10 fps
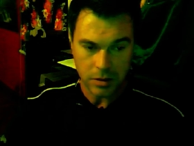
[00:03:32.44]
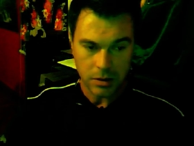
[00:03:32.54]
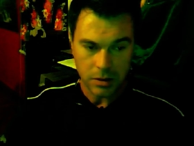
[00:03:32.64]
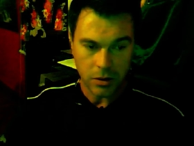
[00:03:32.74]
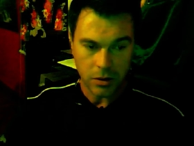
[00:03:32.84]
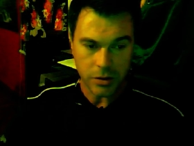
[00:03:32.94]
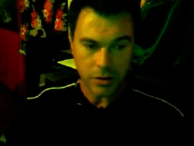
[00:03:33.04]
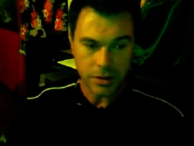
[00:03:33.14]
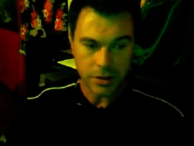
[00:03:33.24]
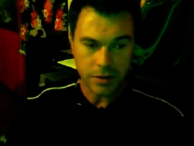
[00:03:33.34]

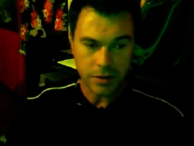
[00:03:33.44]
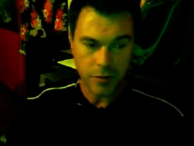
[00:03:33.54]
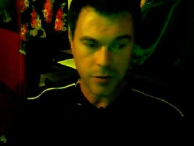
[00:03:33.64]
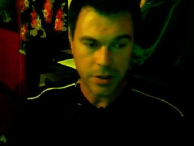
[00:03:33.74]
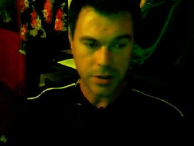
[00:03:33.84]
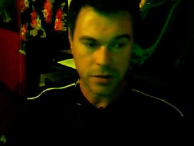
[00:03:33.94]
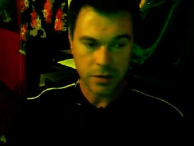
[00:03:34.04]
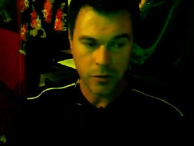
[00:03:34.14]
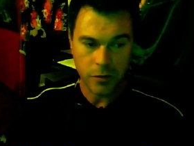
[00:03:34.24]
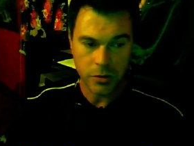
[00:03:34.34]
Consciousness free is
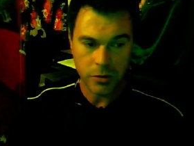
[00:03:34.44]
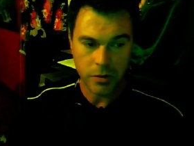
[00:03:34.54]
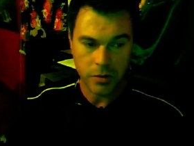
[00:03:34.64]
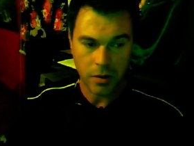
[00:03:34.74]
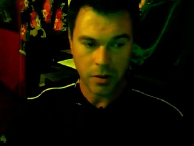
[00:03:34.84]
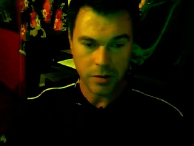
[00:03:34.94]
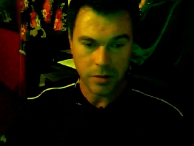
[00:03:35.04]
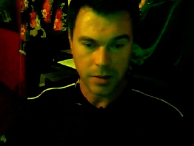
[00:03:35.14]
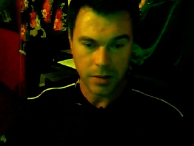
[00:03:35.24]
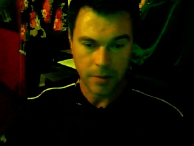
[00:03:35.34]
fused with the
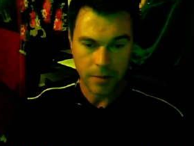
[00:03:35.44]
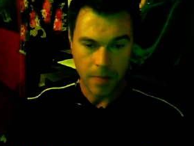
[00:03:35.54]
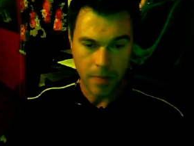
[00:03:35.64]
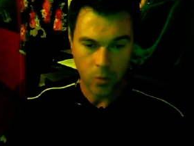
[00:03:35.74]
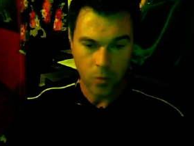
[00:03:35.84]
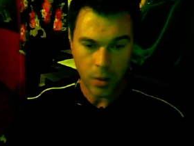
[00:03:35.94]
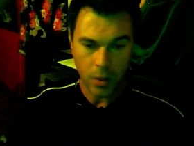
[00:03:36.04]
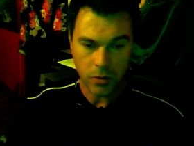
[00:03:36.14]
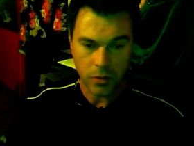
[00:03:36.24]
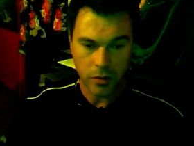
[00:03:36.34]
cosmic,
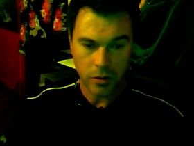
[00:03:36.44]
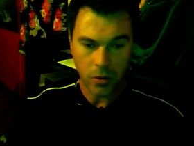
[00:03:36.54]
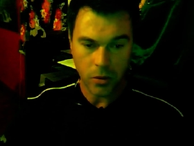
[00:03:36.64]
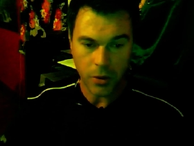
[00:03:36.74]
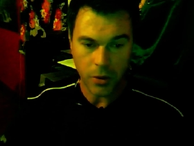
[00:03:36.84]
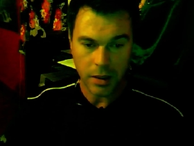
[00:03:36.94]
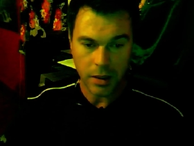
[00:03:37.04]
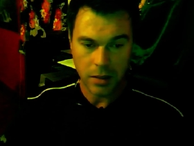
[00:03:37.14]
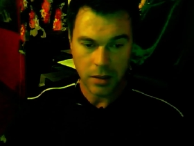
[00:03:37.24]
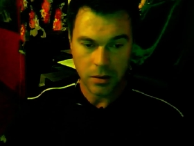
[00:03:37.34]
one with the order
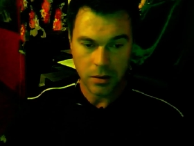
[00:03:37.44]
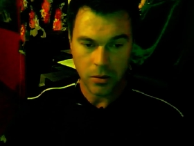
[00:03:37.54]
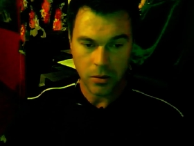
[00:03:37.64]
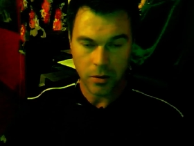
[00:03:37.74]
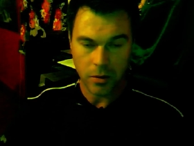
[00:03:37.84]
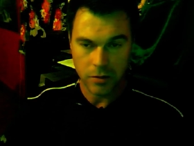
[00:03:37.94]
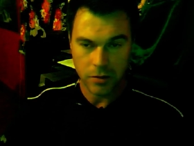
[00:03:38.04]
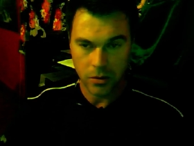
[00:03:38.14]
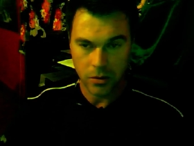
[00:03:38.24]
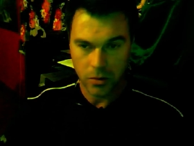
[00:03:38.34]
and the law of the
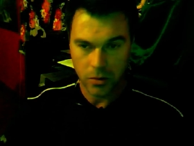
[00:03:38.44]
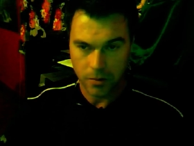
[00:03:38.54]
all.